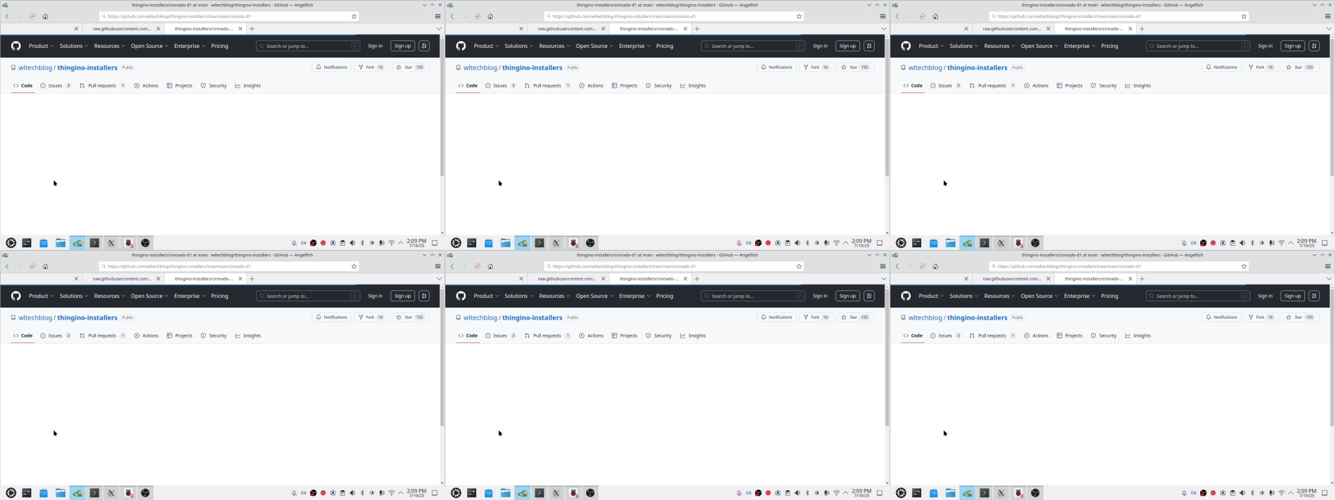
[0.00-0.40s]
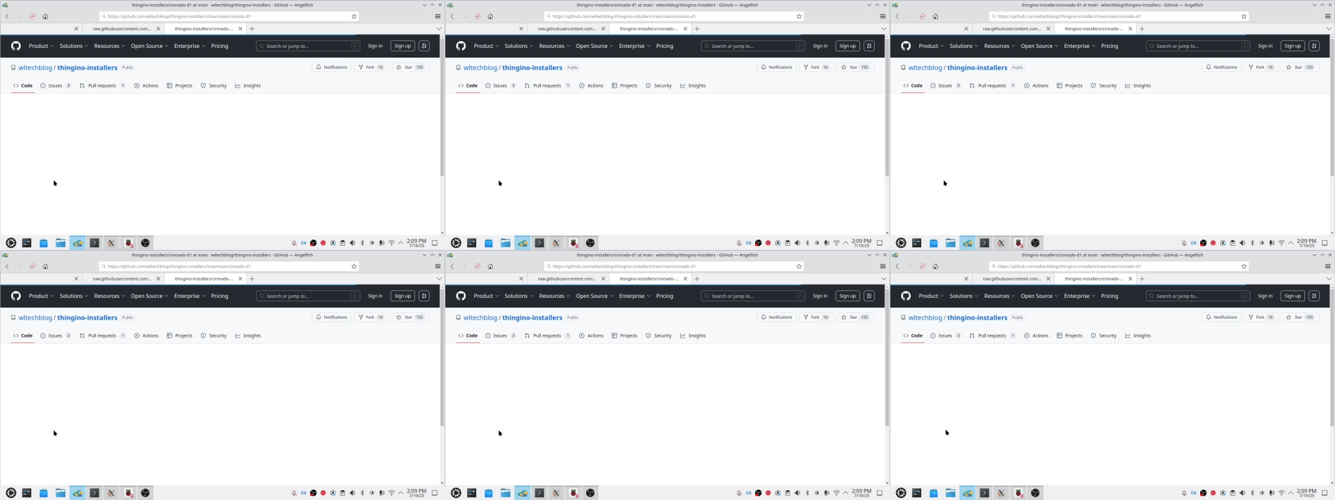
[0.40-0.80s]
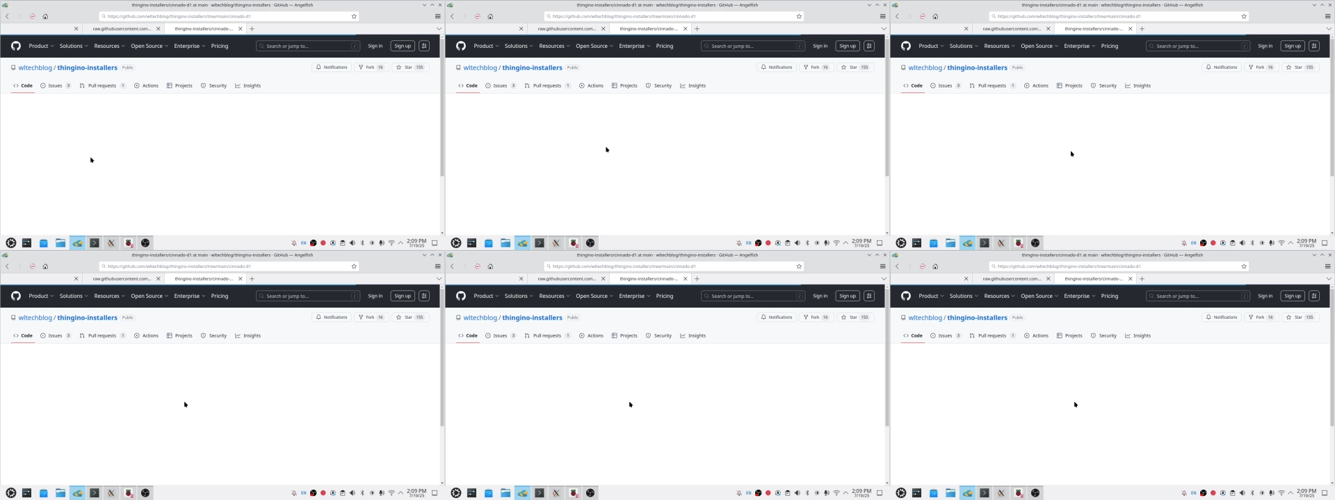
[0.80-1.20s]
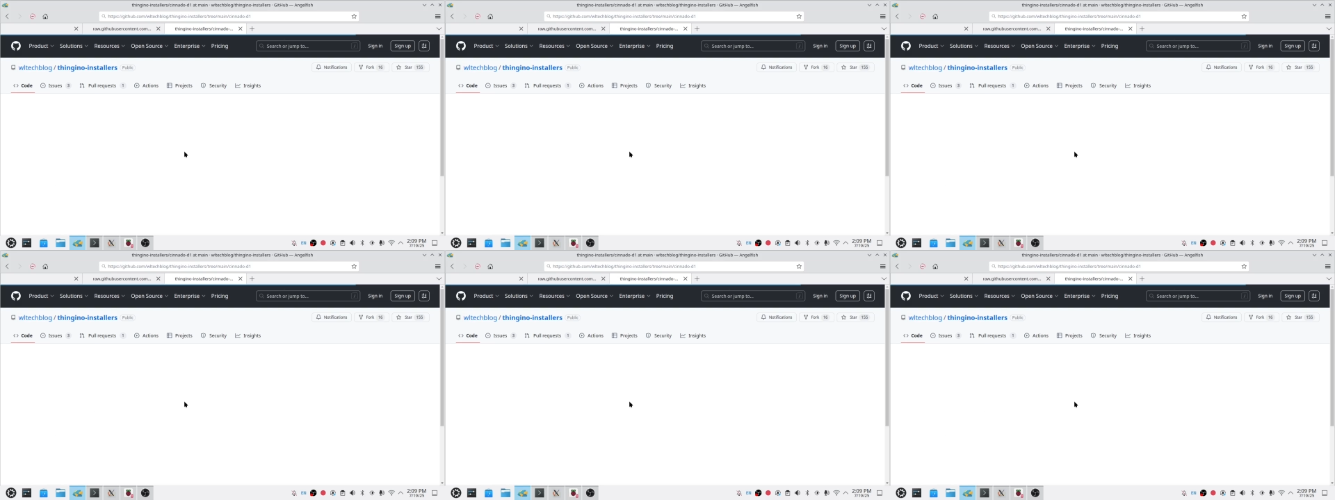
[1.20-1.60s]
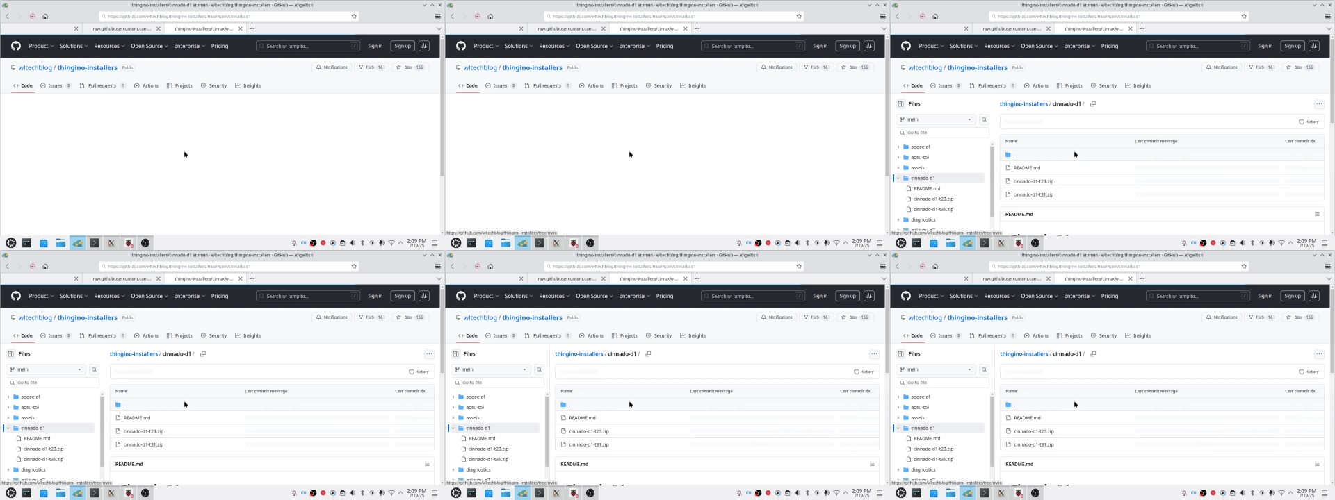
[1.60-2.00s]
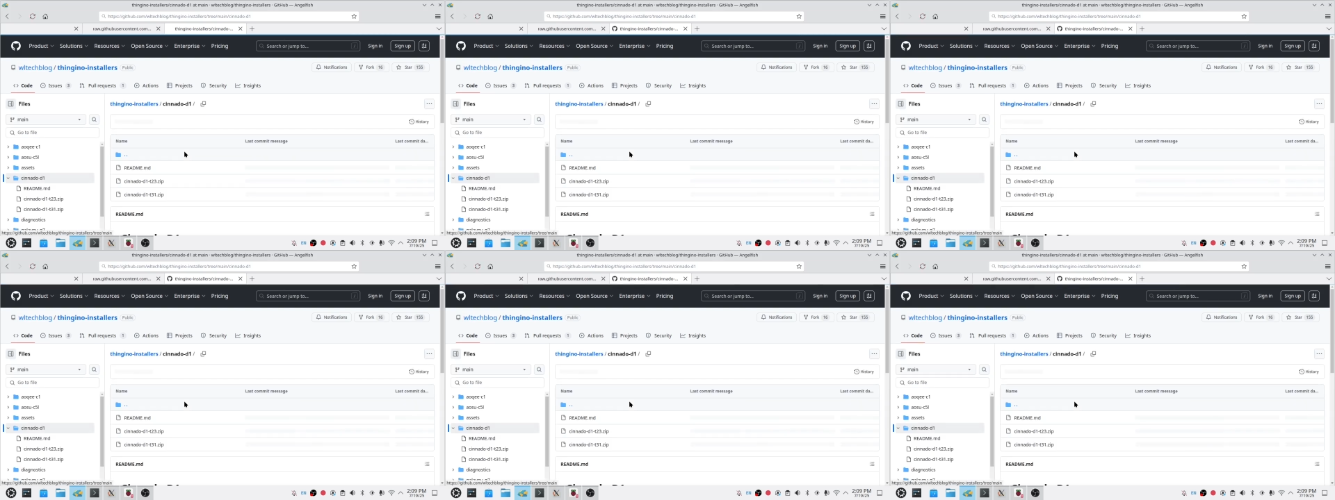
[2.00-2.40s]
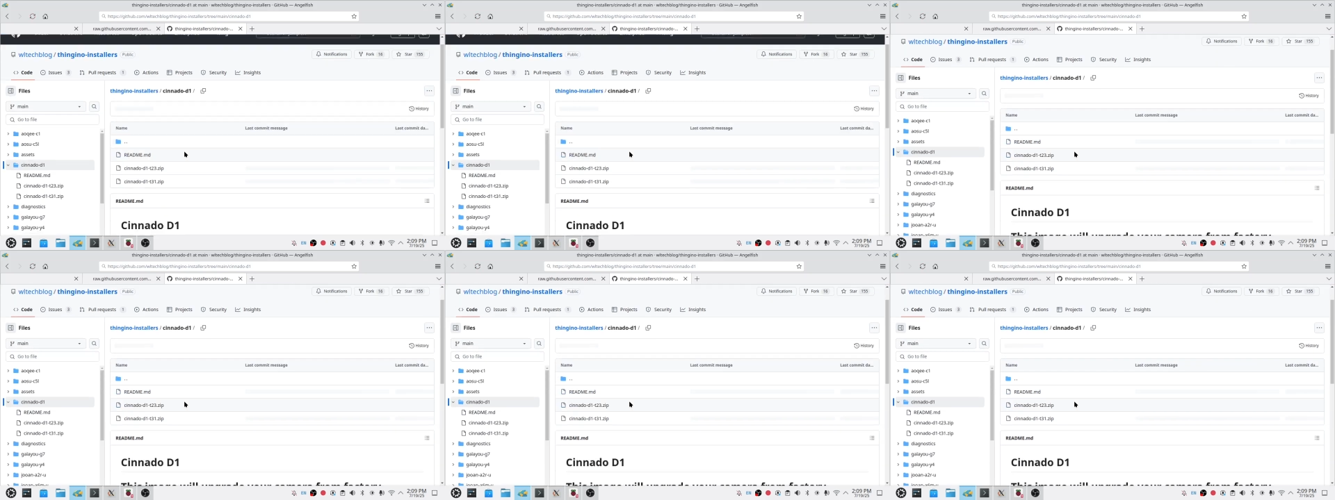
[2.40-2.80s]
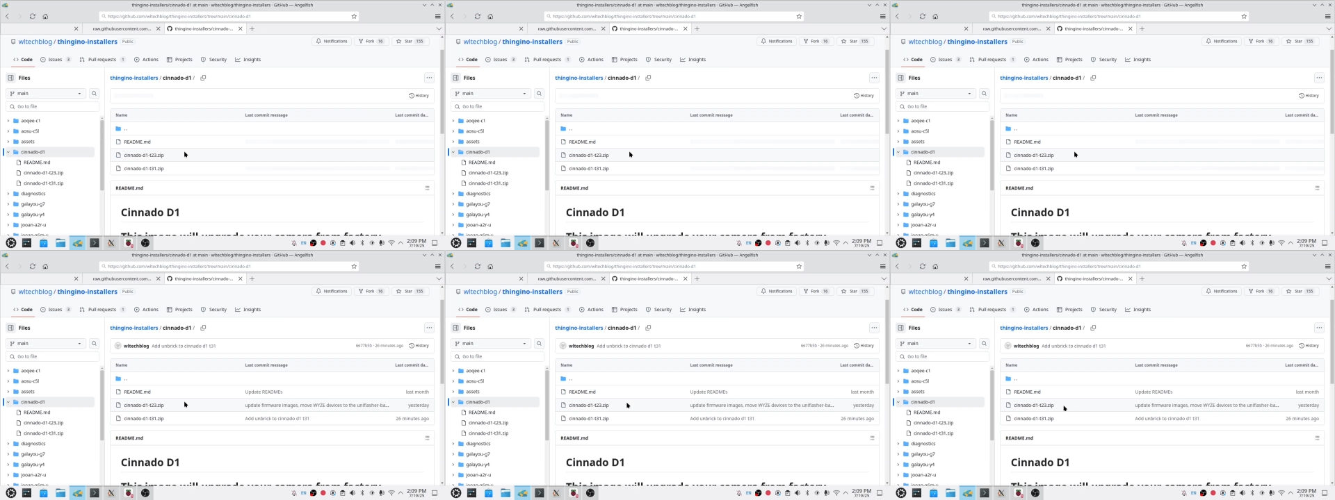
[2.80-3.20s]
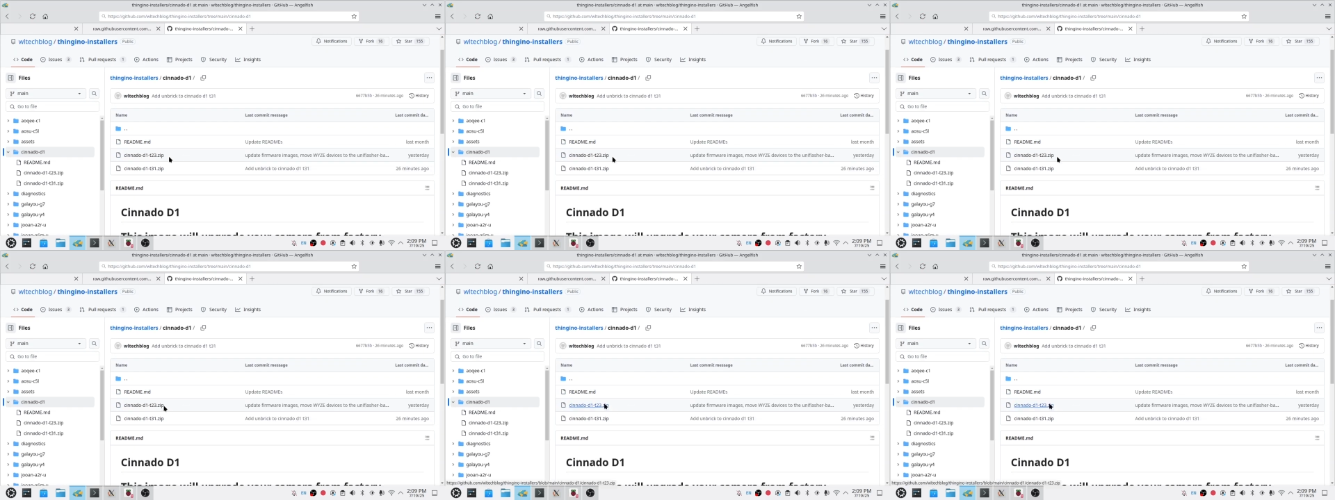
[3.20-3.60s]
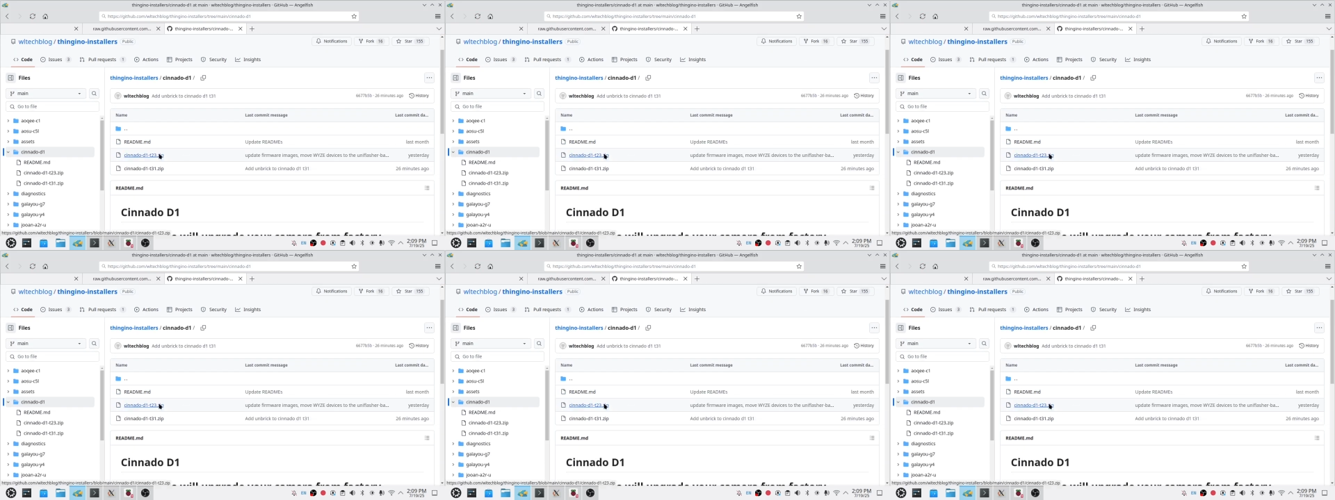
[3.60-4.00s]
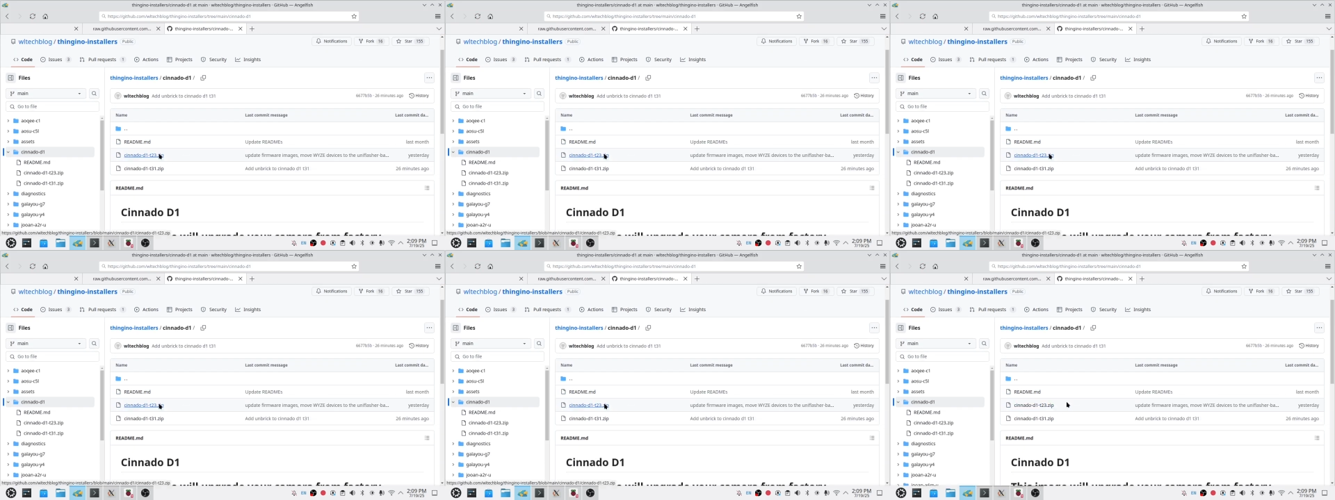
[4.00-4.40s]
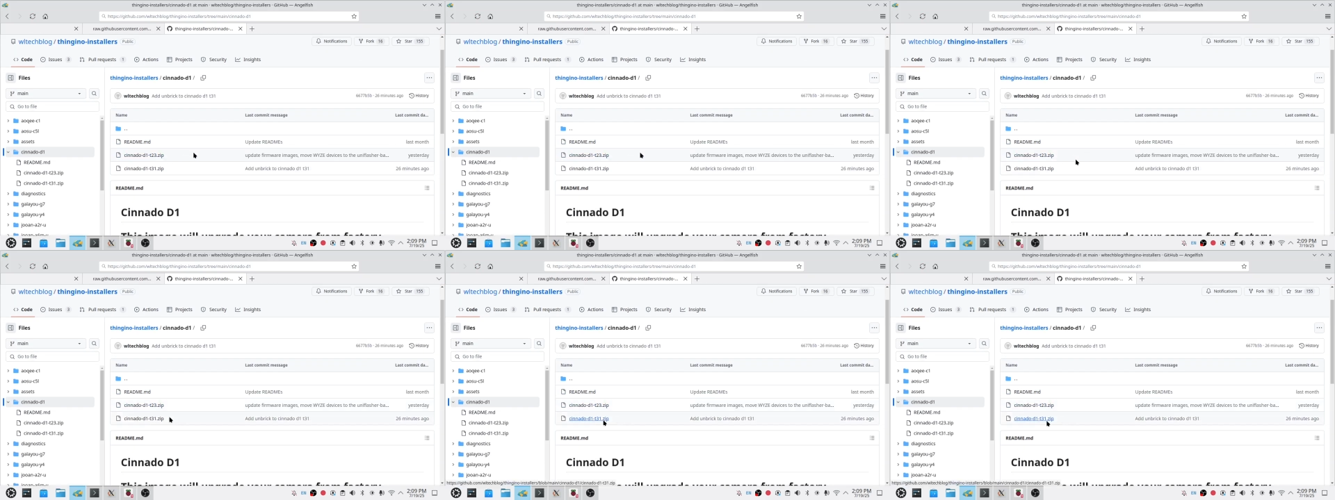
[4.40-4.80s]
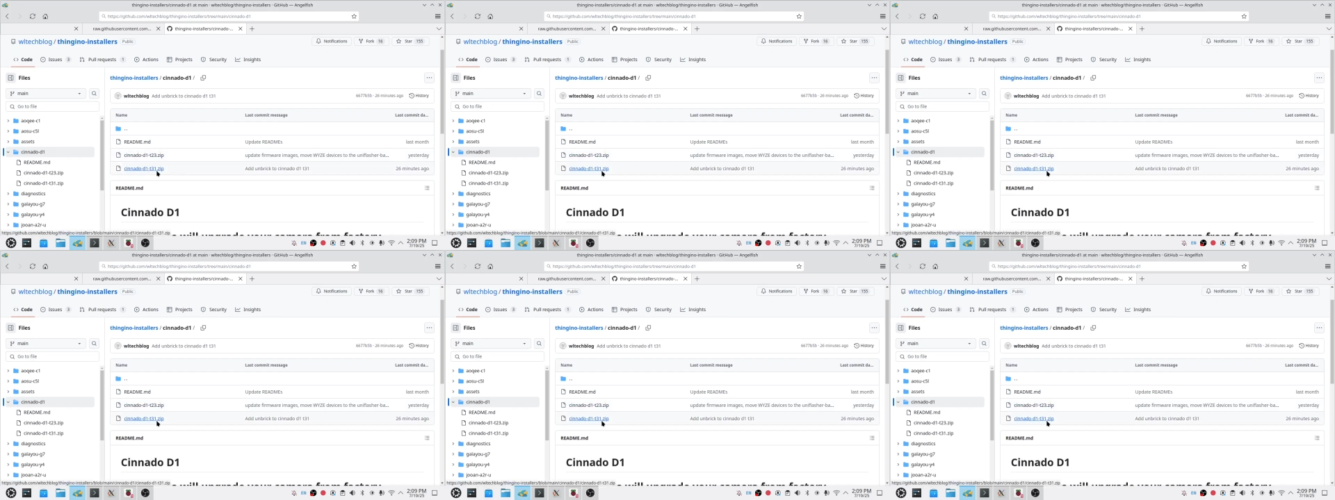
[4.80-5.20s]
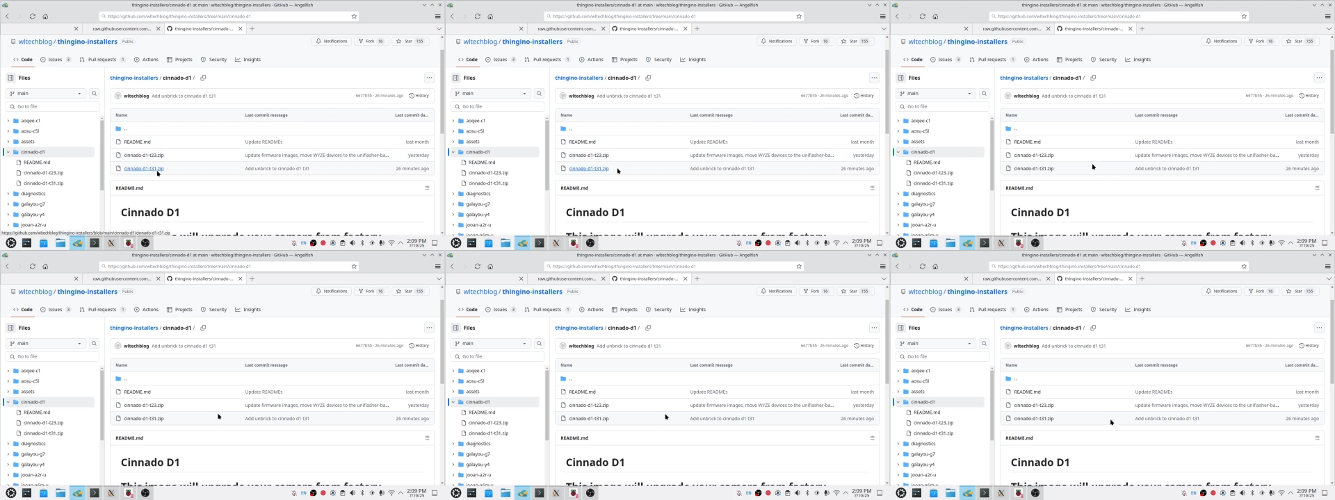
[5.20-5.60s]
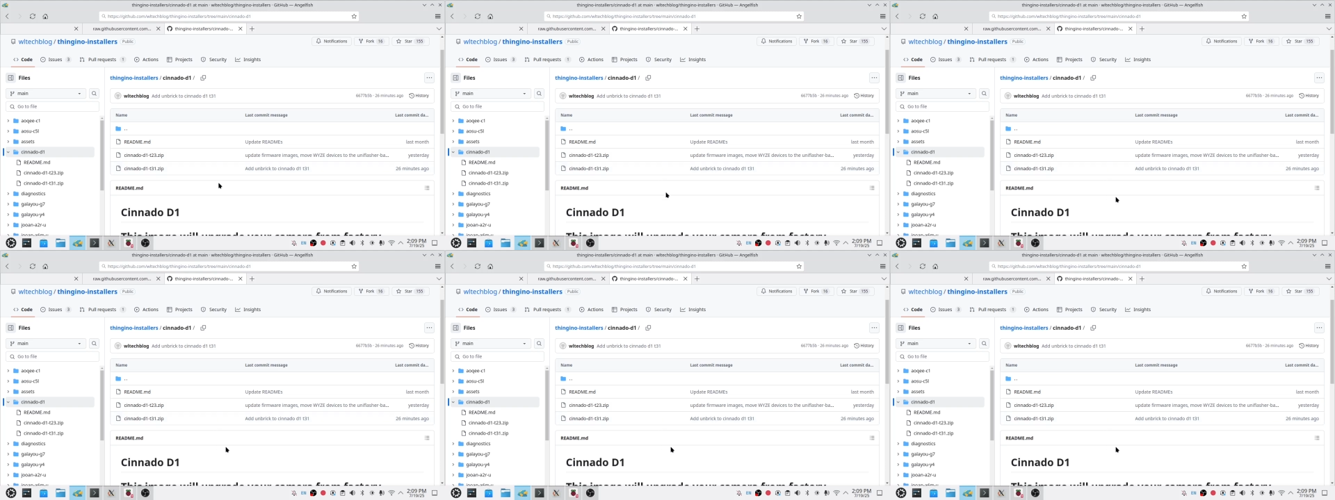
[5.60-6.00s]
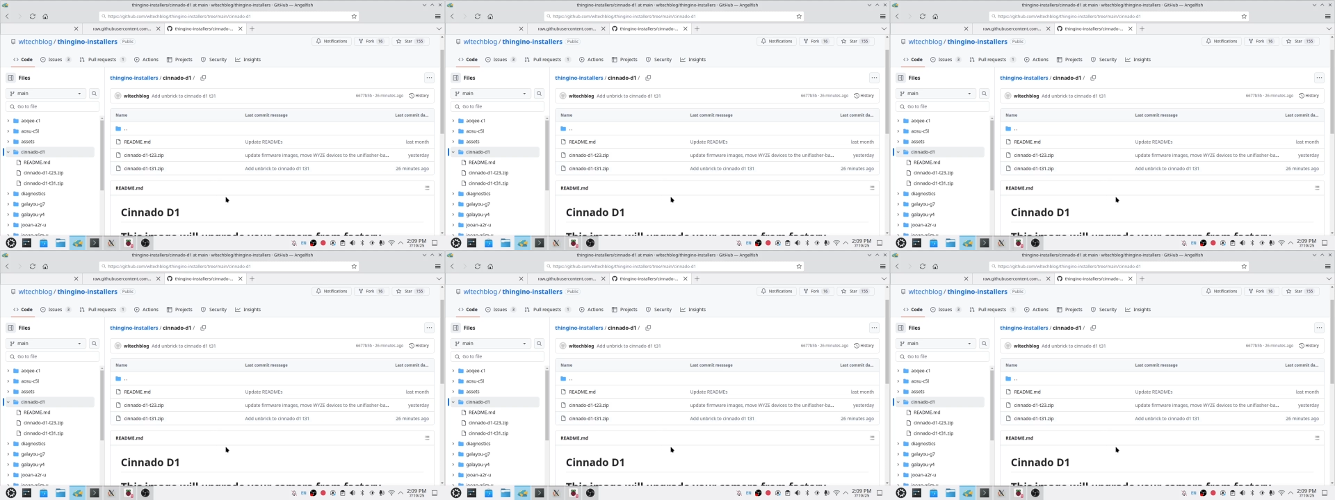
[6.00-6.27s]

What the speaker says: Nobody's mouth can be seen.